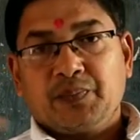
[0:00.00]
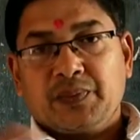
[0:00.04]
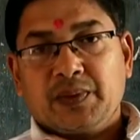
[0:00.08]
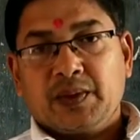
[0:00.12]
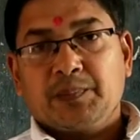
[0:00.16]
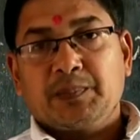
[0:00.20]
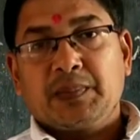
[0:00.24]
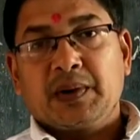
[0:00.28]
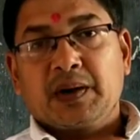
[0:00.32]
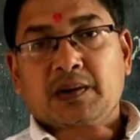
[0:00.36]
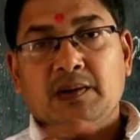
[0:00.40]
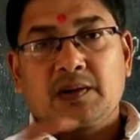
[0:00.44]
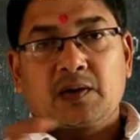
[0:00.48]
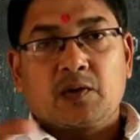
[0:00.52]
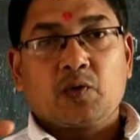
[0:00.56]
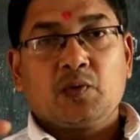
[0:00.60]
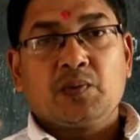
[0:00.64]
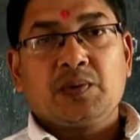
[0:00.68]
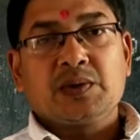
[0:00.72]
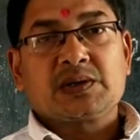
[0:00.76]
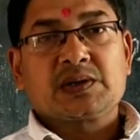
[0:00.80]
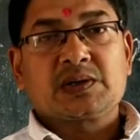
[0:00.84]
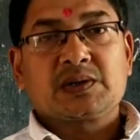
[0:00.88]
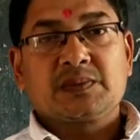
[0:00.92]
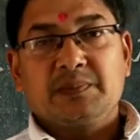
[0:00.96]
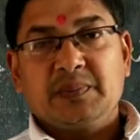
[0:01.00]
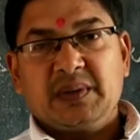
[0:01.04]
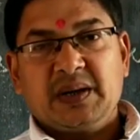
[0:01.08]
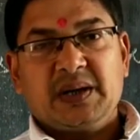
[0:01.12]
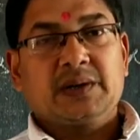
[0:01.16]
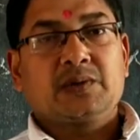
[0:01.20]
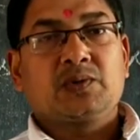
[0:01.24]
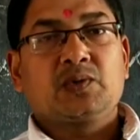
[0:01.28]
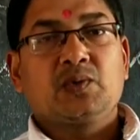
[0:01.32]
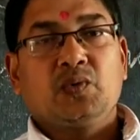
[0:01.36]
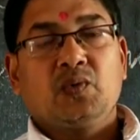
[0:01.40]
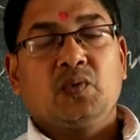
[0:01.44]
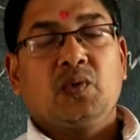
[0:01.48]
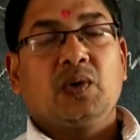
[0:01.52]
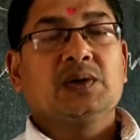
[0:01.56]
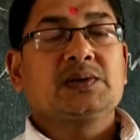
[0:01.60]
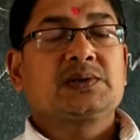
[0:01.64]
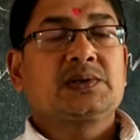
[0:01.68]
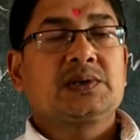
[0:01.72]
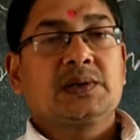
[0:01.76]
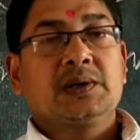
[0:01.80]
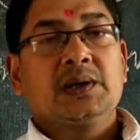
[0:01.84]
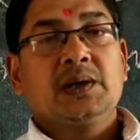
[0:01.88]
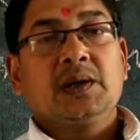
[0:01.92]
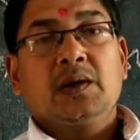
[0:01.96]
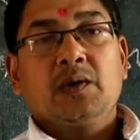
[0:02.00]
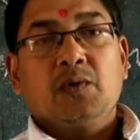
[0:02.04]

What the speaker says: But the rover's mirth was